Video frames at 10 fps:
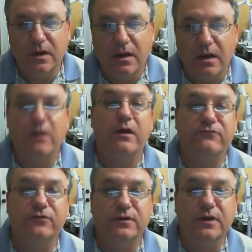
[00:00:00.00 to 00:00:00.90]

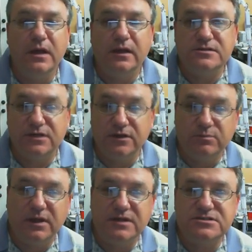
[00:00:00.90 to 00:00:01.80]
However, it is a good
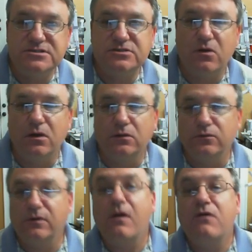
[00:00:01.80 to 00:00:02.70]
place to start. We
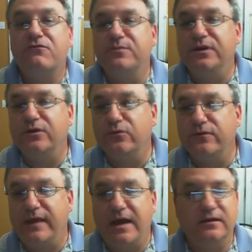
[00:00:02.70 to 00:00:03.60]
are all familiar with
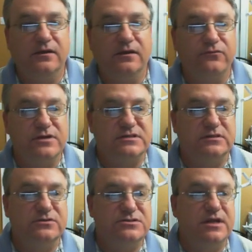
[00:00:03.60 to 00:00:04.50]
the idea of
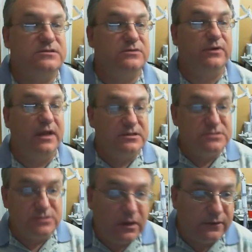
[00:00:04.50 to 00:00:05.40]
resolution as it relates
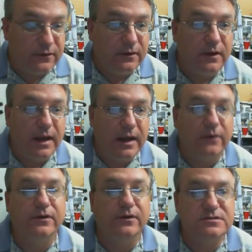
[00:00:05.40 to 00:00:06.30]
to other
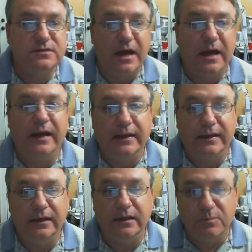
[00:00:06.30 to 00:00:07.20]
areas,
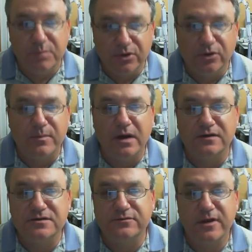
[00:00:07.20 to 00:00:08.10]
i.e. computer
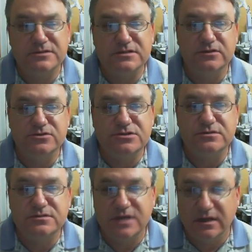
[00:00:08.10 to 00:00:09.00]
monitor
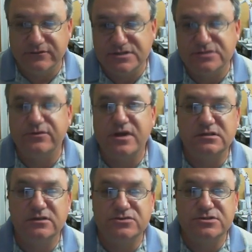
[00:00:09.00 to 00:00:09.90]
resolution, television
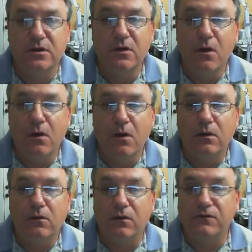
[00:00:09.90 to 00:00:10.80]
resolution,
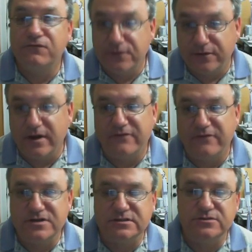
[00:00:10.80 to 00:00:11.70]
or photograph
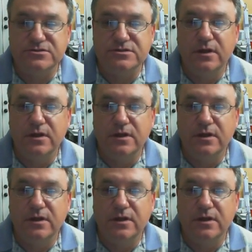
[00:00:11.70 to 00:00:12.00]
resolution.